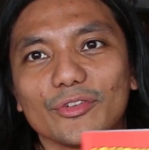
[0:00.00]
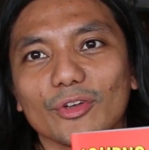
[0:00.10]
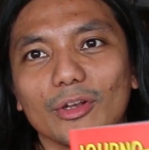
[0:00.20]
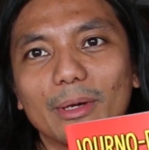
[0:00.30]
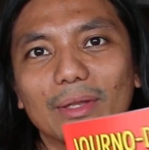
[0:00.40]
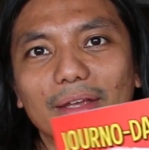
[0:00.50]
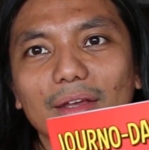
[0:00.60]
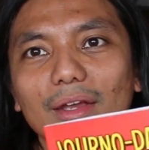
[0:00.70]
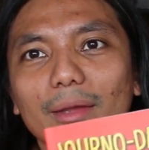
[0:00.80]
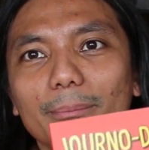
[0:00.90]
It's all about like
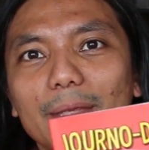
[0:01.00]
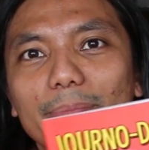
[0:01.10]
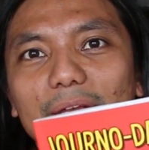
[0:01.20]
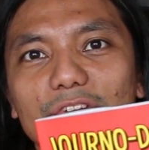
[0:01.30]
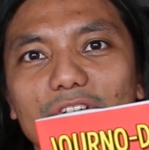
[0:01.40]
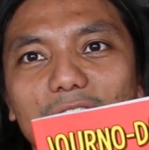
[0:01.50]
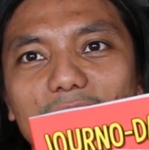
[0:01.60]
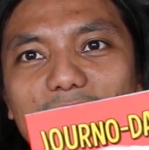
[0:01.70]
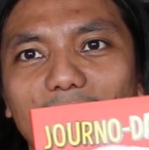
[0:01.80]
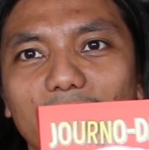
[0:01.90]
me being a
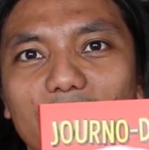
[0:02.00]
journalist and